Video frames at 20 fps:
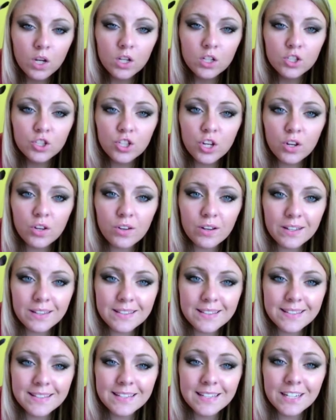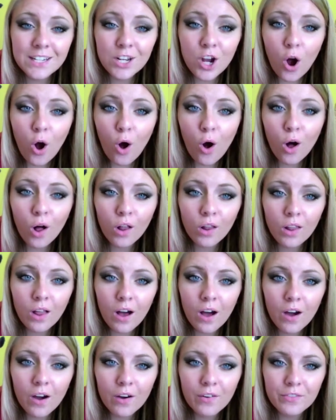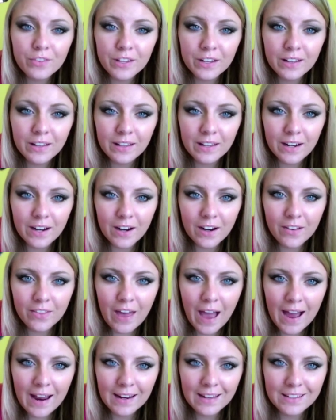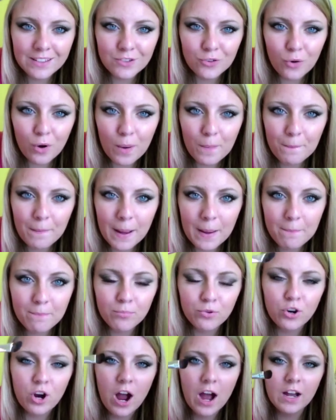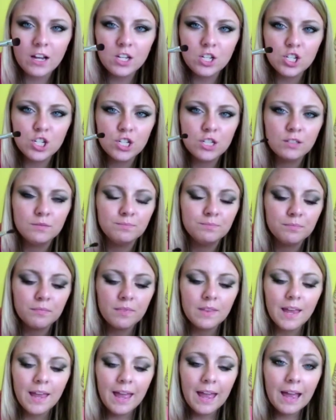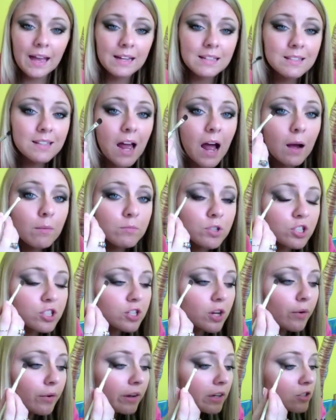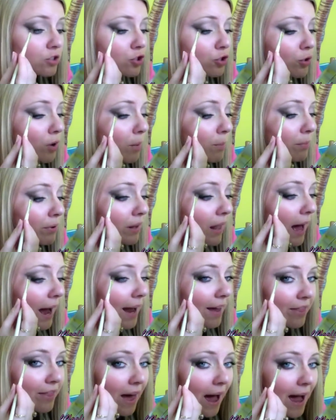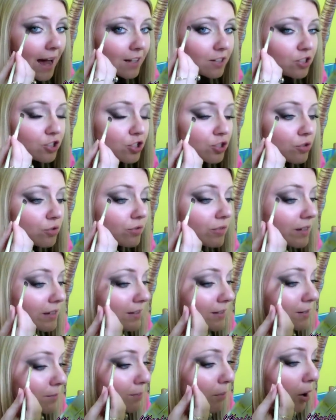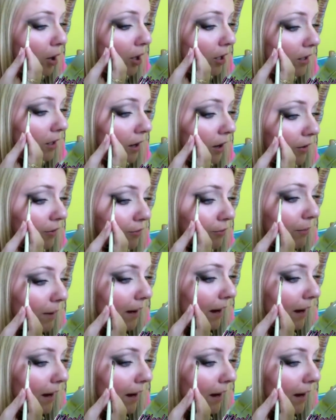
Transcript: so you can see all of the glitter that is on my brush. And I'm just going to apply that to this part of my